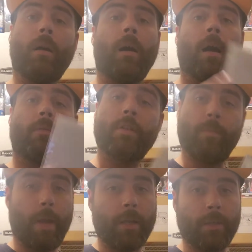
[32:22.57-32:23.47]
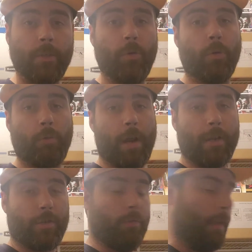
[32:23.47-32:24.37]
I respect your right
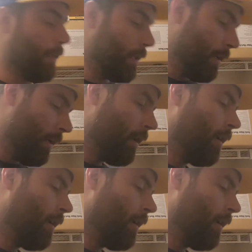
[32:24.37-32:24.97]
to religion.